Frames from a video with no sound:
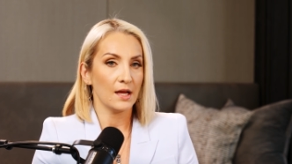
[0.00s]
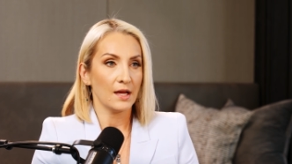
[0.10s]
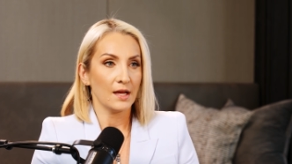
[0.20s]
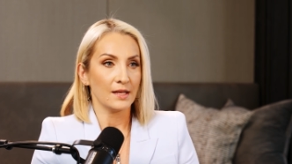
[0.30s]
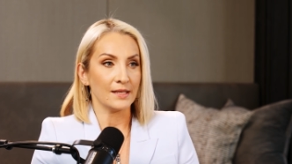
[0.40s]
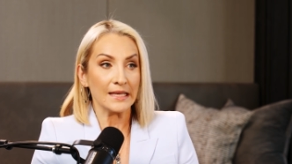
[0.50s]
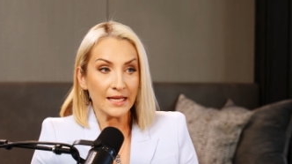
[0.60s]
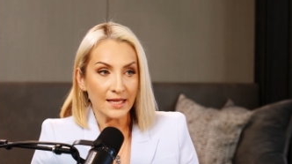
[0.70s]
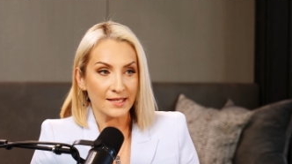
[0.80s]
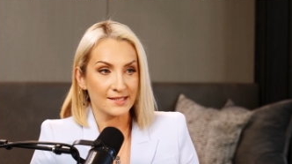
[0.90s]

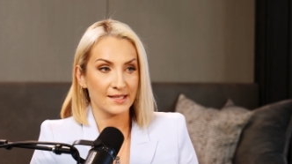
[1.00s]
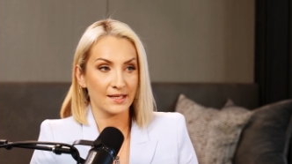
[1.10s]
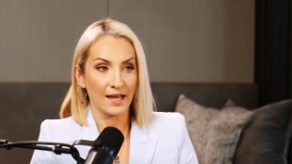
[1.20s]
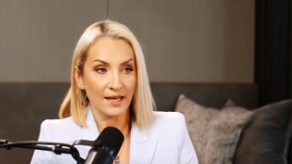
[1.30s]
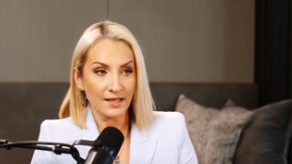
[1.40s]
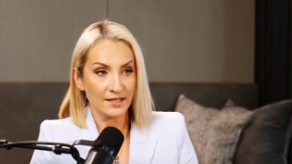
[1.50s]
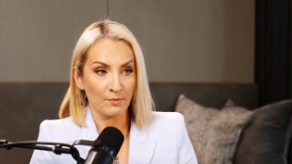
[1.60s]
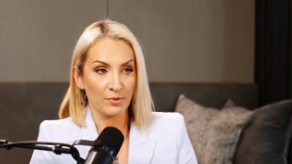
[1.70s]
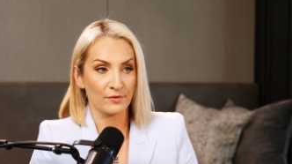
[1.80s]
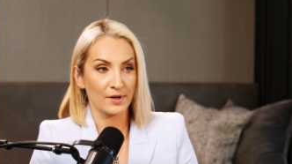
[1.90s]
needs in any type of
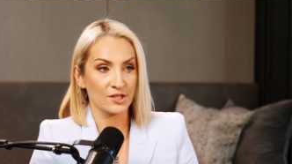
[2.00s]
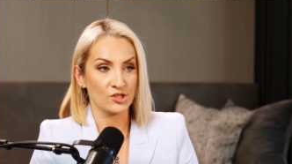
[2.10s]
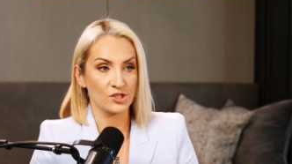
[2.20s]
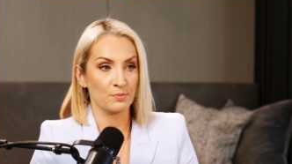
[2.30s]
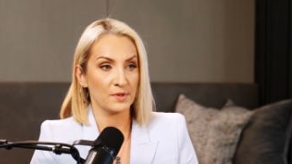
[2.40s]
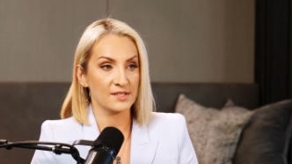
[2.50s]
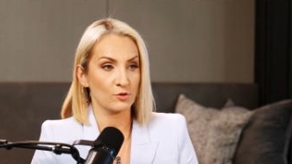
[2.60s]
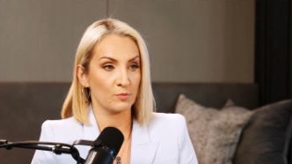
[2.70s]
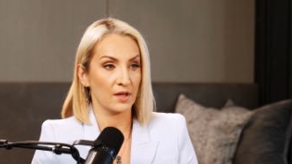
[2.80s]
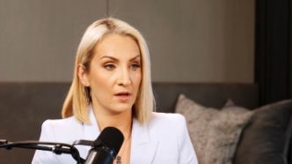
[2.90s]
relationship is to be
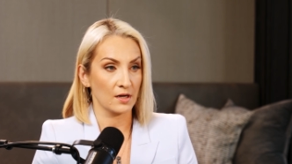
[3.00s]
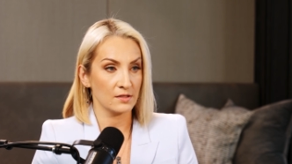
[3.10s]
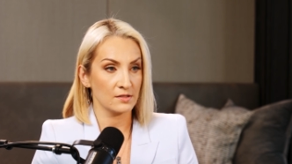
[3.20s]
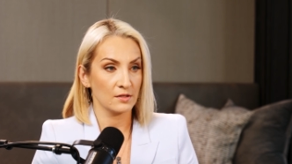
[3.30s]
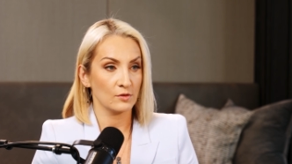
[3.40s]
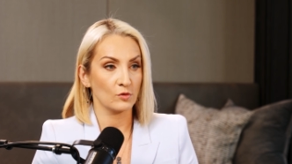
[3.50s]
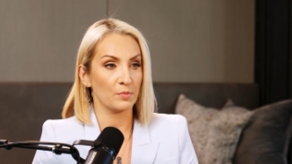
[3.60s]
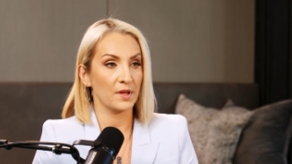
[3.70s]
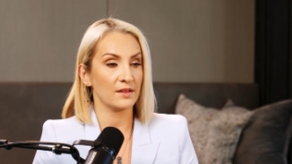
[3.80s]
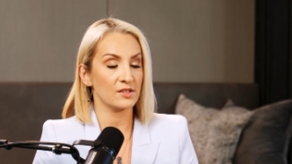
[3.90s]
heard, to be
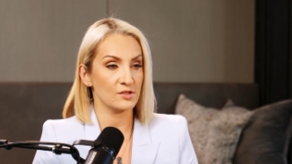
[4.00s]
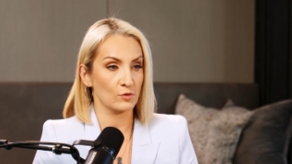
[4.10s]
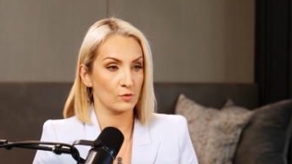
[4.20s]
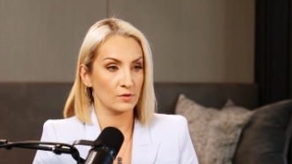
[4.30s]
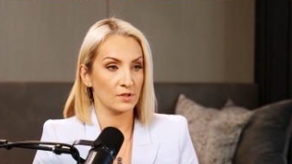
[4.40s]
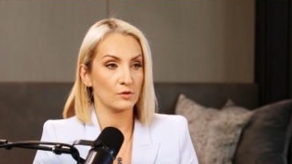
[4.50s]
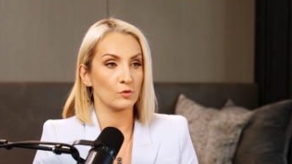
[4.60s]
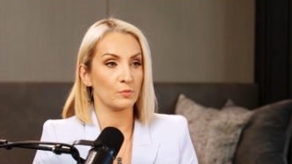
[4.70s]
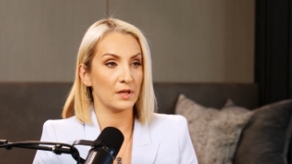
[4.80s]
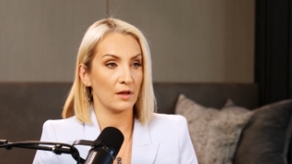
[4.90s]
understood, to be
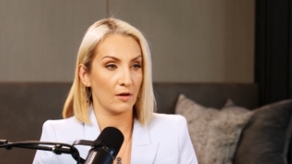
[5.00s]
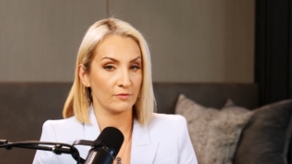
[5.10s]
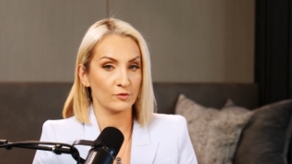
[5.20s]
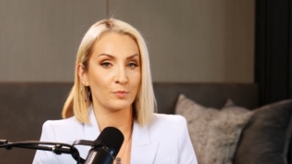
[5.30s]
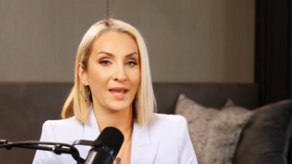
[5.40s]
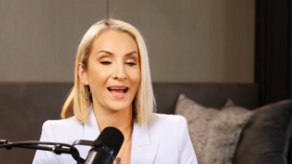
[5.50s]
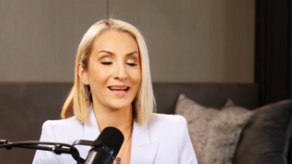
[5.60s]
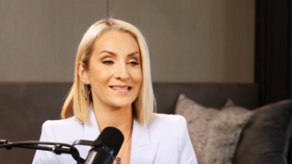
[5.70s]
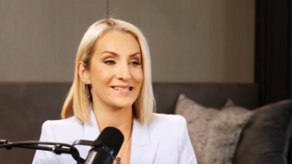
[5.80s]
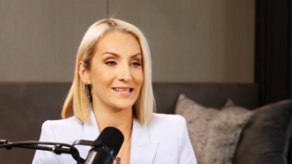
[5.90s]
loved, to be
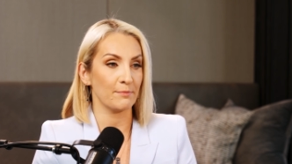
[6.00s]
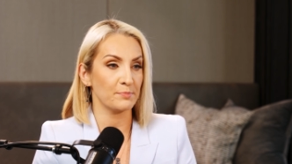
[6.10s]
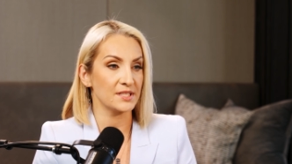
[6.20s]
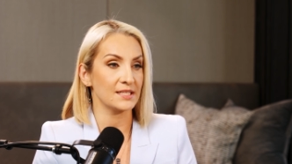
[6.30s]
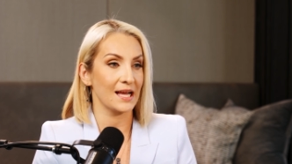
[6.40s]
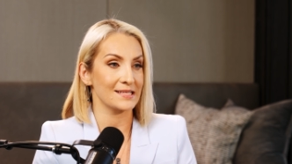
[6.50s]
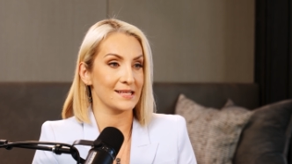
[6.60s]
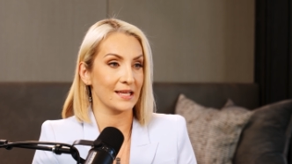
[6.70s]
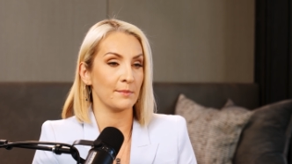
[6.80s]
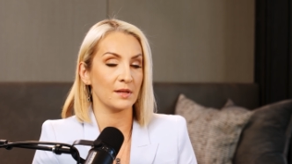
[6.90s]
accepted as I
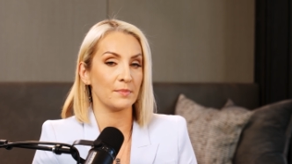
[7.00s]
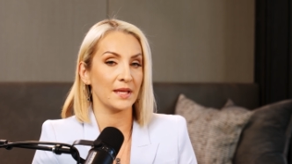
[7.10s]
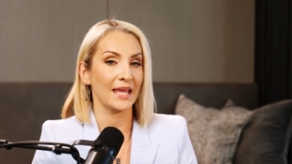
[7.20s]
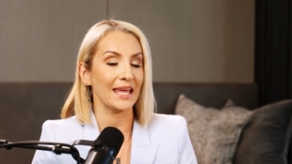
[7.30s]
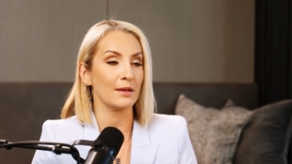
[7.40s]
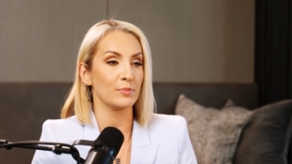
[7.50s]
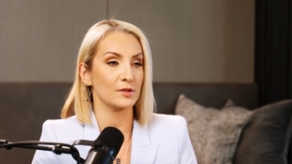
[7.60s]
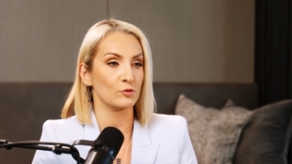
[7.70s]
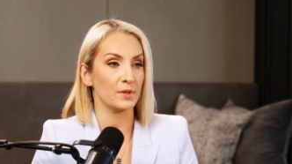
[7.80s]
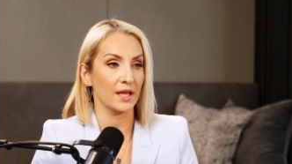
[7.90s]
am and be able to
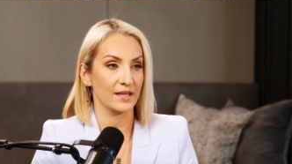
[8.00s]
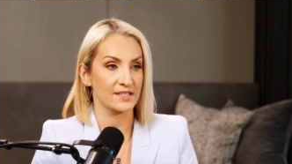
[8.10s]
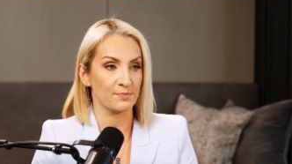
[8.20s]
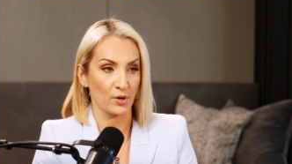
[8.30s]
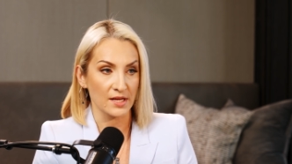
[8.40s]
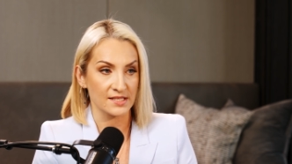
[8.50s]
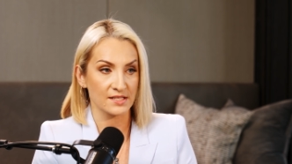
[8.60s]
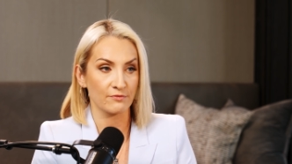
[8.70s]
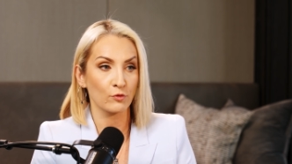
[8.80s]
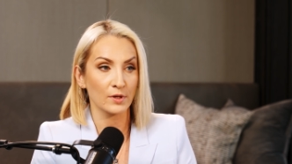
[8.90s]
be expressed
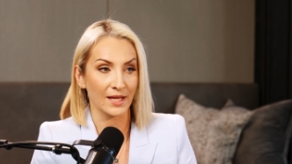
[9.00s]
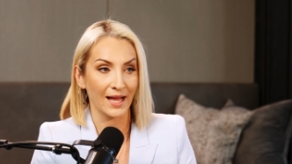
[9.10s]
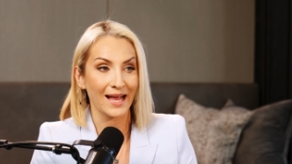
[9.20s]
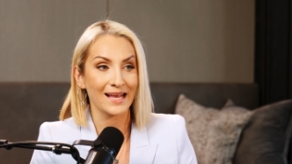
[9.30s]
fully as